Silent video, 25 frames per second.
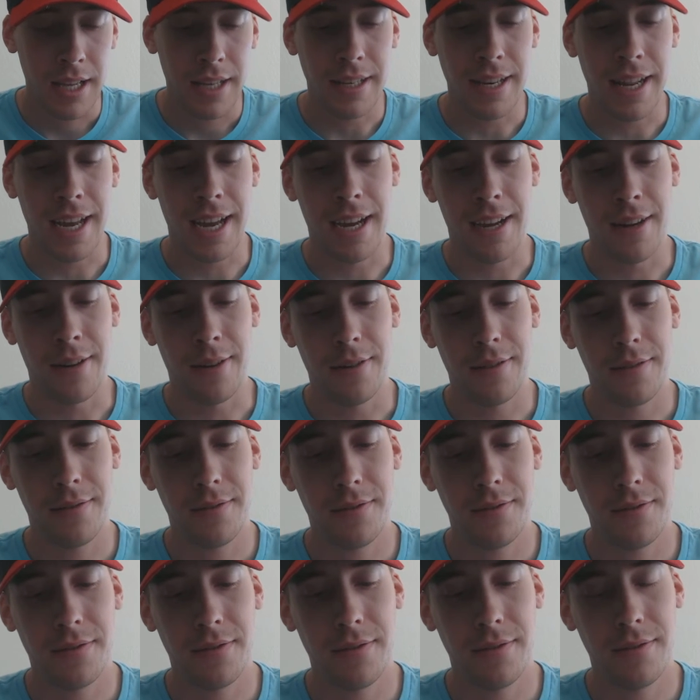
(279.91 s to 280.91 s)
Now,
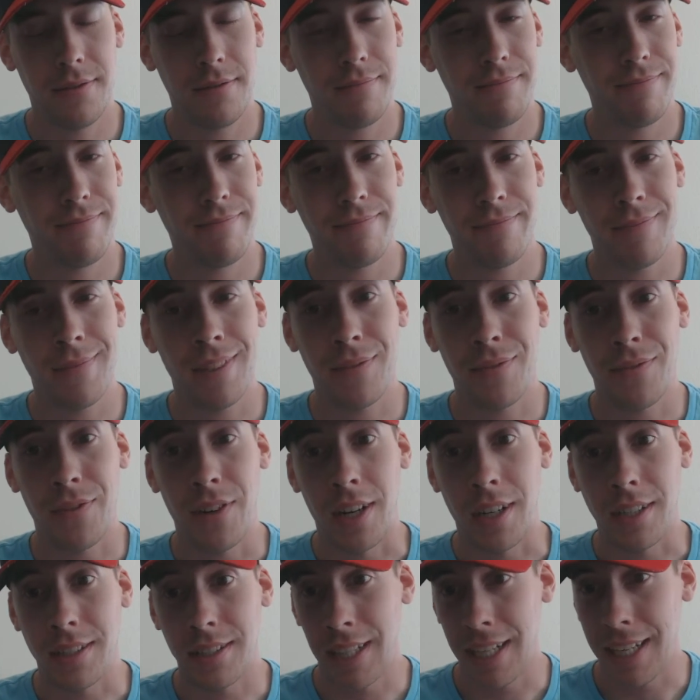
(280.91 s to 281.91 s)

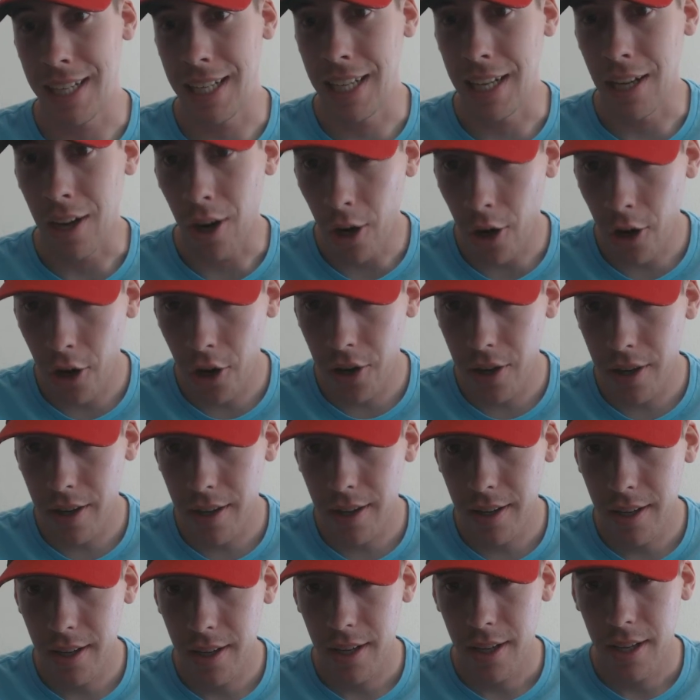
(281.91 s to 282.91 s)
did he get
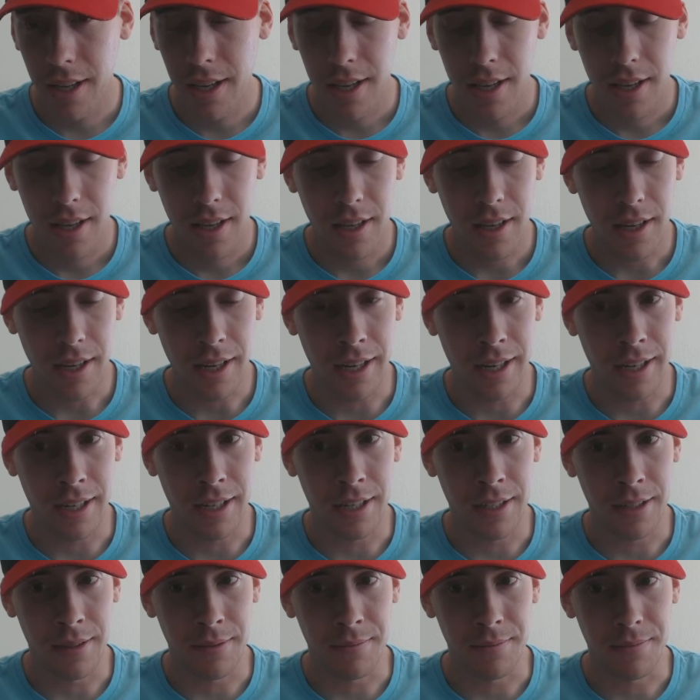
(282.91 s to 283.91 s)
hurt?
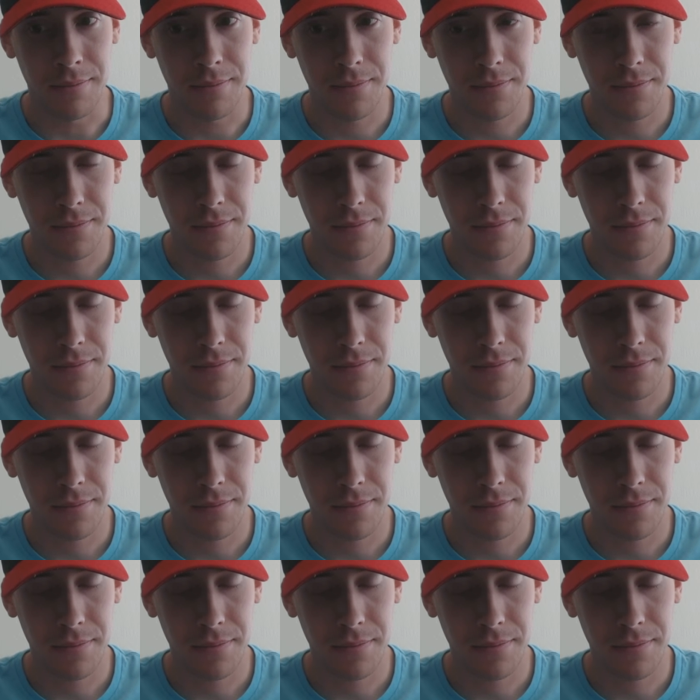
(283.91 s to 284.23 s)
I